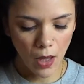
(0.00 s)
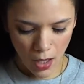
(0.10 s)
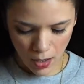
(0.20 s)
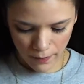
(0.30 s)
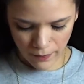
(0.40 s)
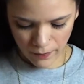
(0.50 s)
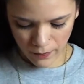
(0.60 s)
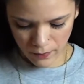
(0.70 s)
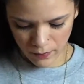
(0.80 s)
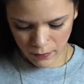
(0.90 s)

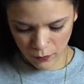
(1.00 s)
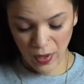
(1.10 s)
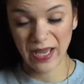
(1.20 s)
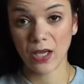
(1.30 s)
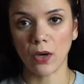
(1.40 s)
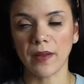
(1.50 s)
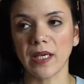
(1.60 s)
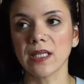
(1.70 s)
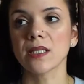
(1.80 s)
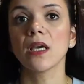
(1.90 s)
where he got
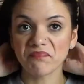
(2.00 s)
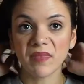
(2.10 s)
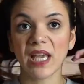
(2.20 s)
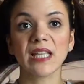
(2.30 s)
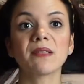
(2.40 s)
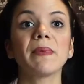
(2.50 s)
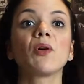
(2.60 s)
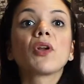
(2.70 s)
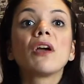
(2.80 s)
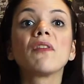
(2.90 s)
this. It's me
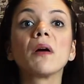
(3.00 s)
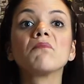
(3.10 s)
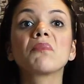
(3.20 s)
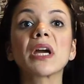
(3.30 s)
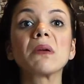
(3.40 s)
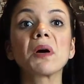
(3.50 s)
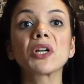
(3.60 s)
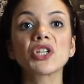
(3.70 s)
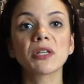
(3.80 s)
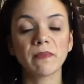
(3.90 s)
all over, pretty
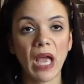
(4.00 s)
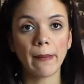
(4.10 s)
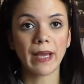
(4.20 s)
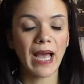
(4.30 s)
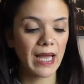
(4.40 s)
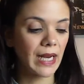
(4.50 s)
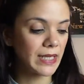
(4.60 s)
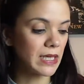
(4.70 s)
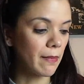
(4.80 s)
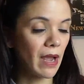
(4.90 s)
much. I am a cat
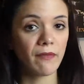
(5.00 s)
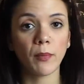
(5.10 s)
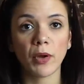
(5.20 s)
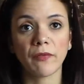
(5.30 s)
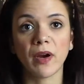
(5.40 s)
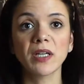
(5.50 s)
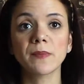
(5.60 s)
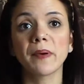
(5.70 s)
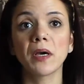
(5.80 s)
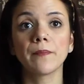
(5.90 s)
lady. I might have a
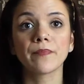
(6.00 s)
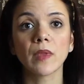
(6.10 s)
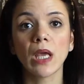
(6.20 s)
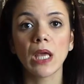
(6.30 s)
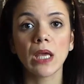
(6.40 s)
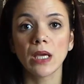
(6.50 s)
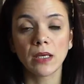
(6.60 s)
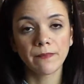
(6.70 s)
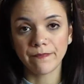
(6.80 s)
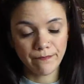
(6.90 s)
boyfriend, but
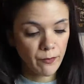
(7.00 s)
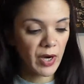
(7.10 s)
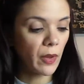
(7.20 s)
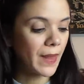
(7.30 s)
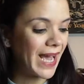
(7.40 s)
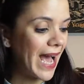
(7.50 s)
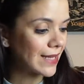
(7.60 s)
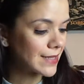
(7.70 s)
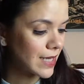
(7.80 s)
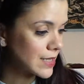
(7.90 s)
bring on the
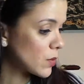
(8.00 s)
cats, that's